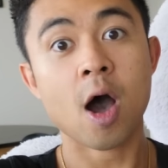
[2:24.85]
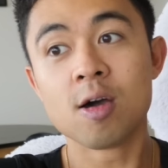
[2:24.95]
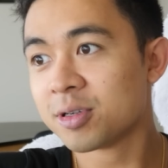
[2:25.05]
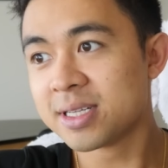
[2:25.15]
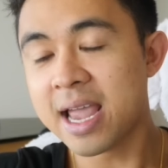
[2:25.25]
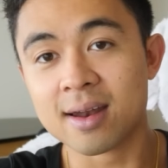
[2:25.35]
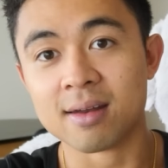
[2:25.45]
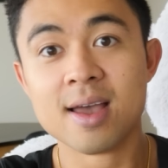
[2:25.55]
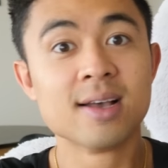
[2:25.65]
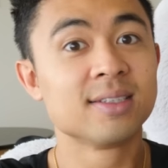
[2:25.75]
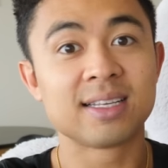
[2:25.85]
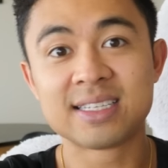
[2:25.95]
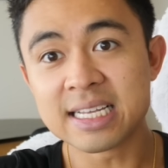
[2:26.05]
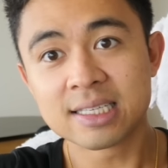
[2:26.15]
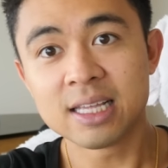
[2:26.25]
understand
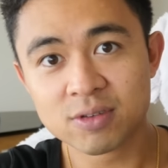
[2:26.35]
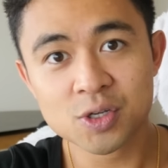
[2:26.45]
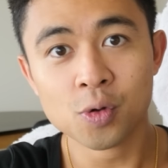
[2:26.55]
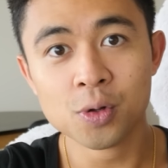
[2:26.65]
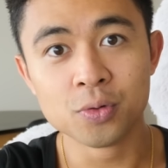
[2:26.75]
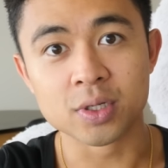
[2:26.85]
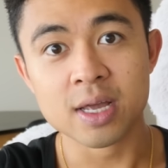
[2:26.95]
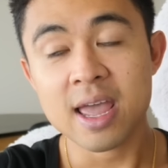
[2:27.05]
success leaves clues.